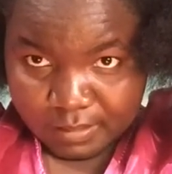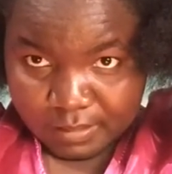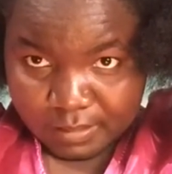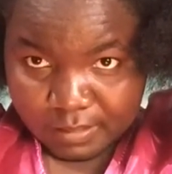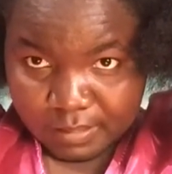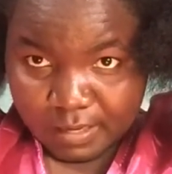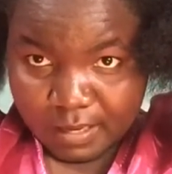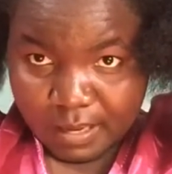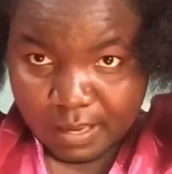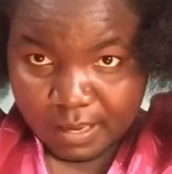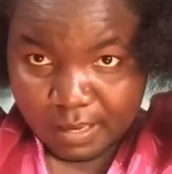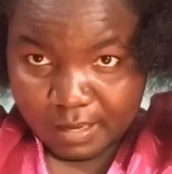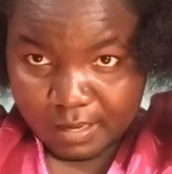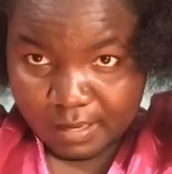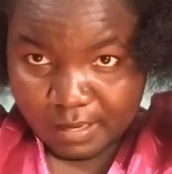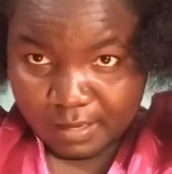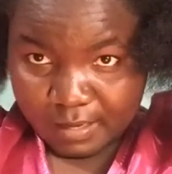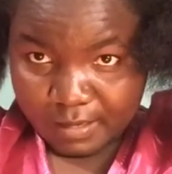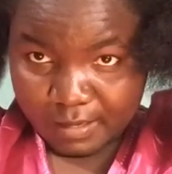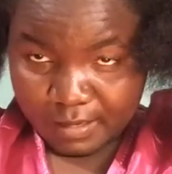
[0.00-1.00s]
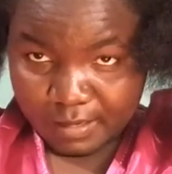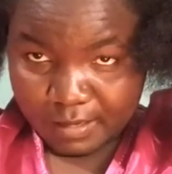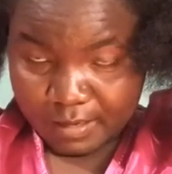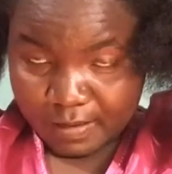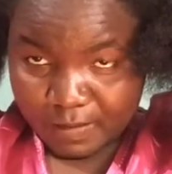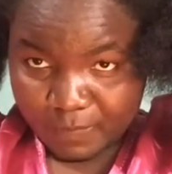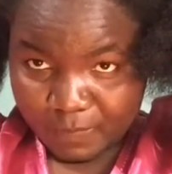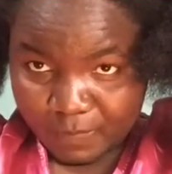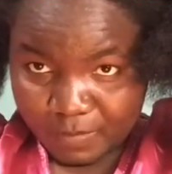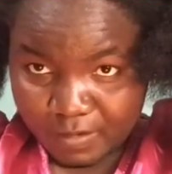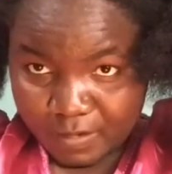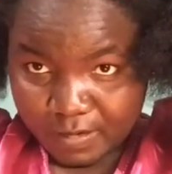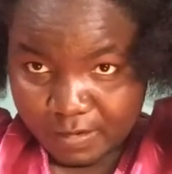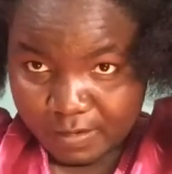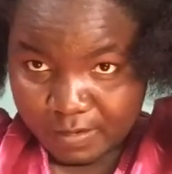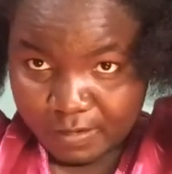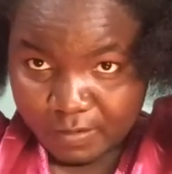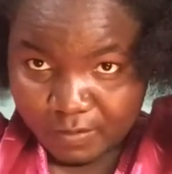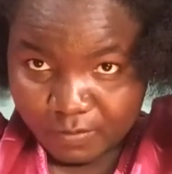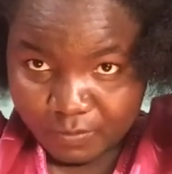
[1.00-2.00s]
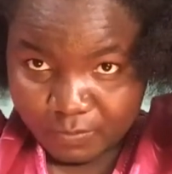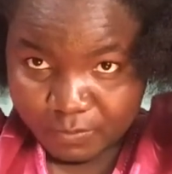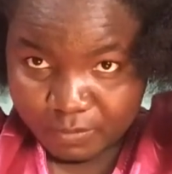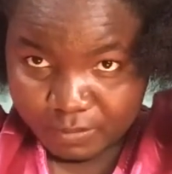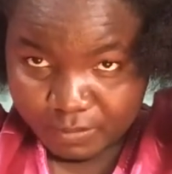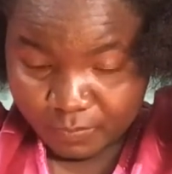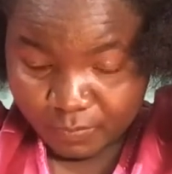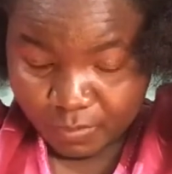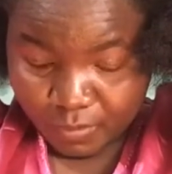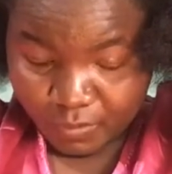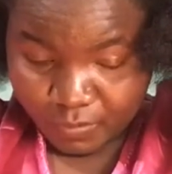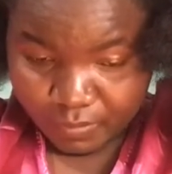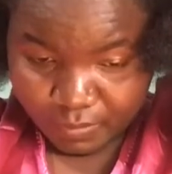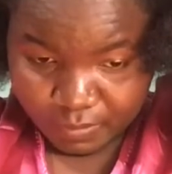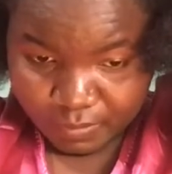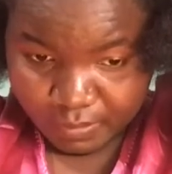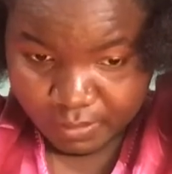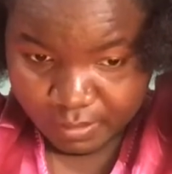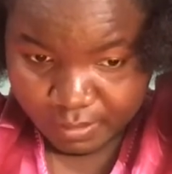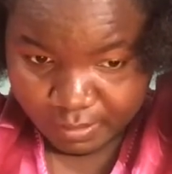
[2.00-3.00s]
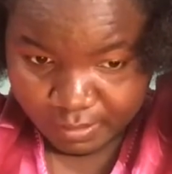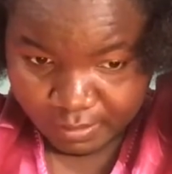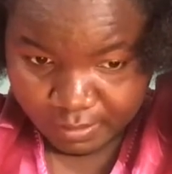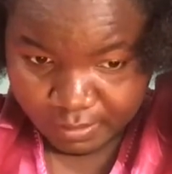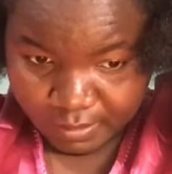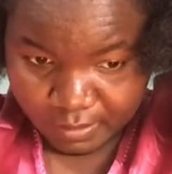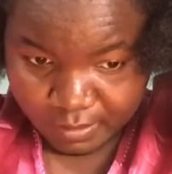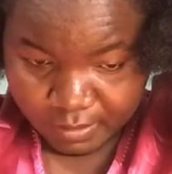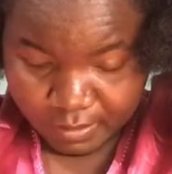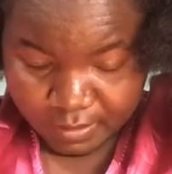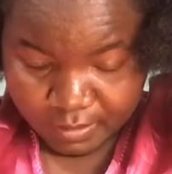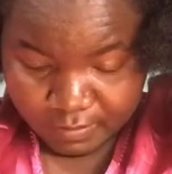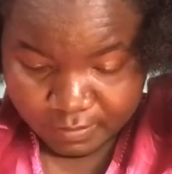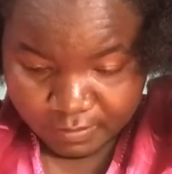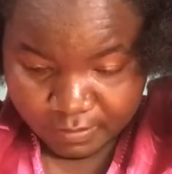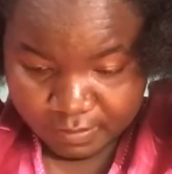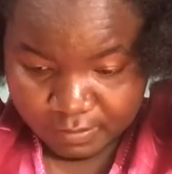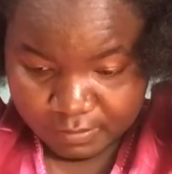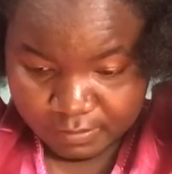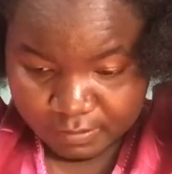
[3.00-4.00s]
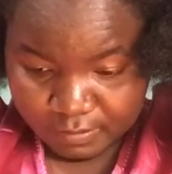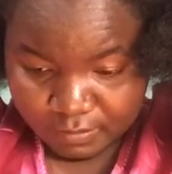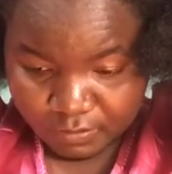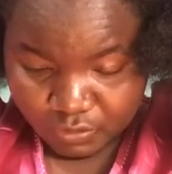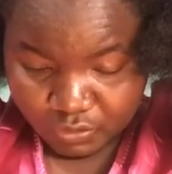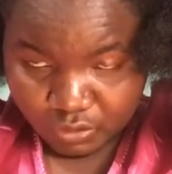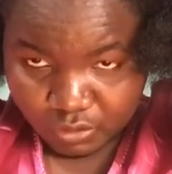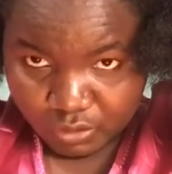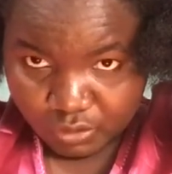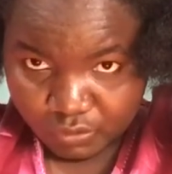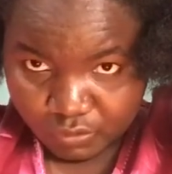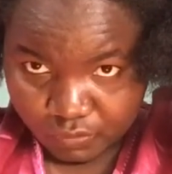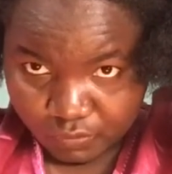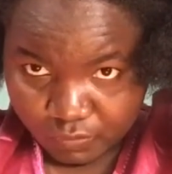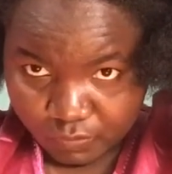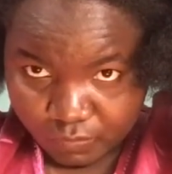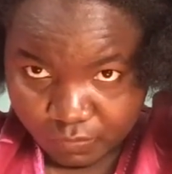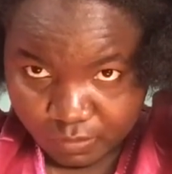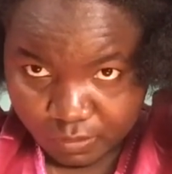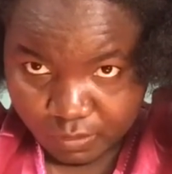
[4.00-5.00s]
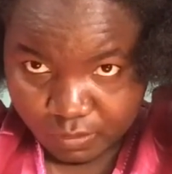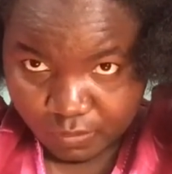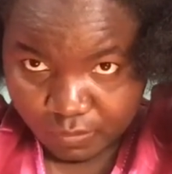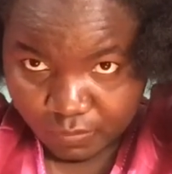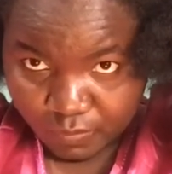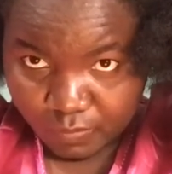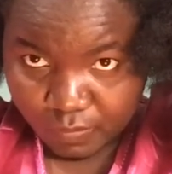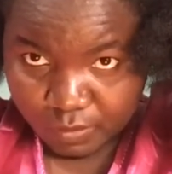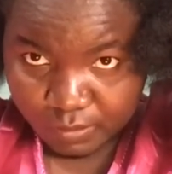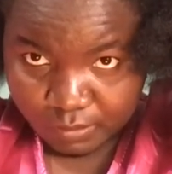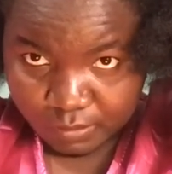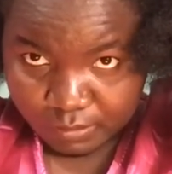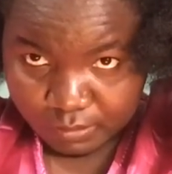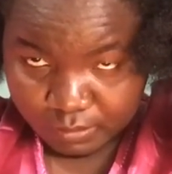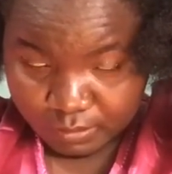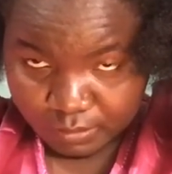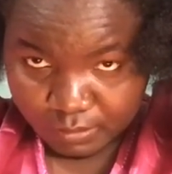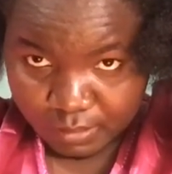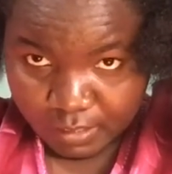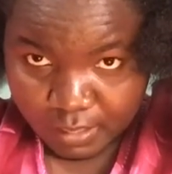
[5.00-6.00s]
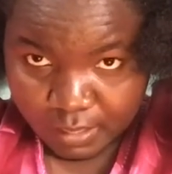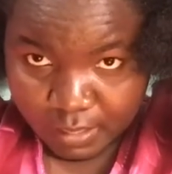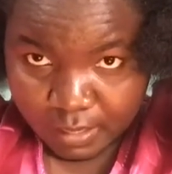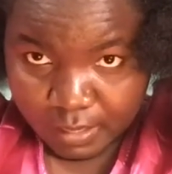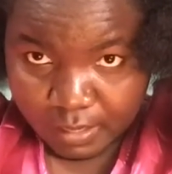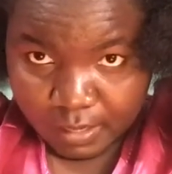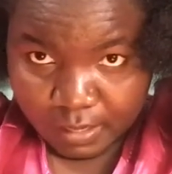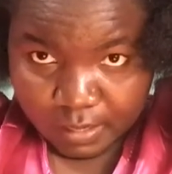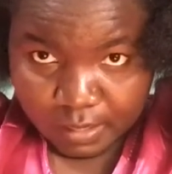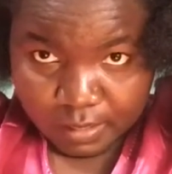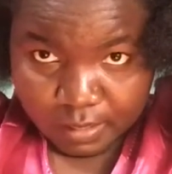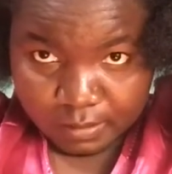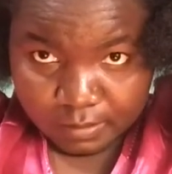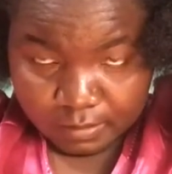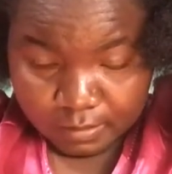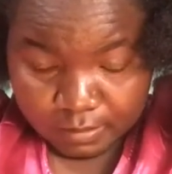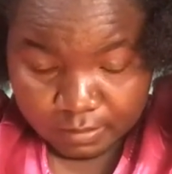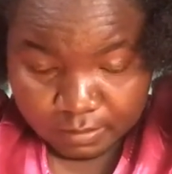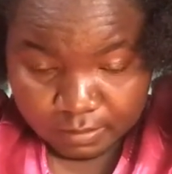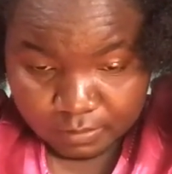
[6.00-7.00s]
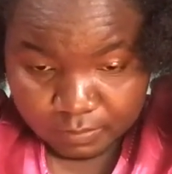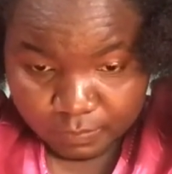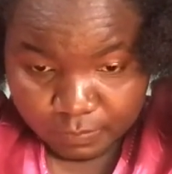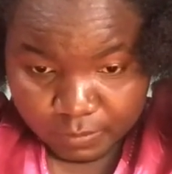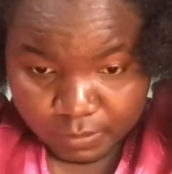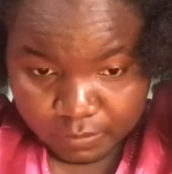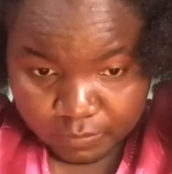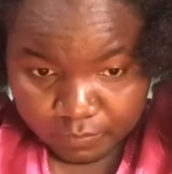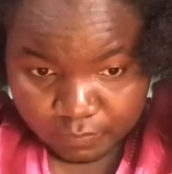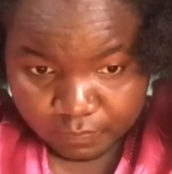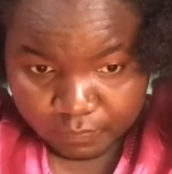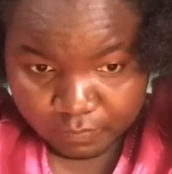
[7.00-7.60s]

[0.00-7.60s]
Yeah. Here we learn a lot about the transitioning to the US, and this is part of